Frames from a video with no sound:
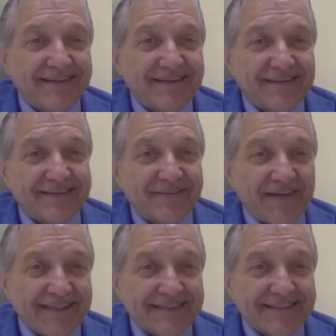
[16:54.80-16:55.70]

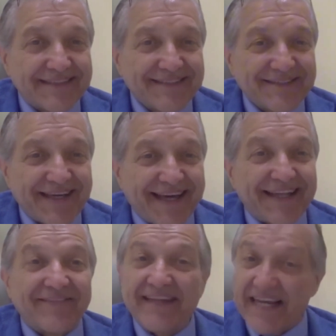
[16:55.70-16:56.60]
things. And
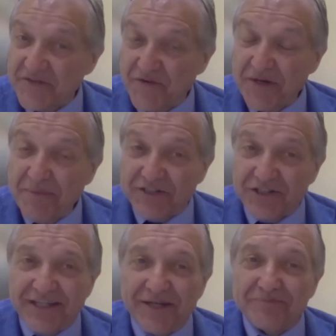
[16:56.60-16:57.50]
thanks very much,
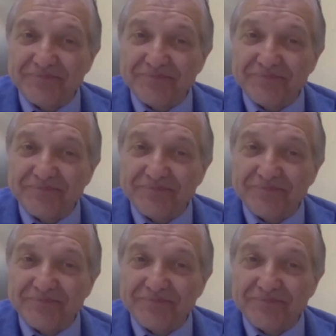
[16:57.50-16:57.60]
Tim.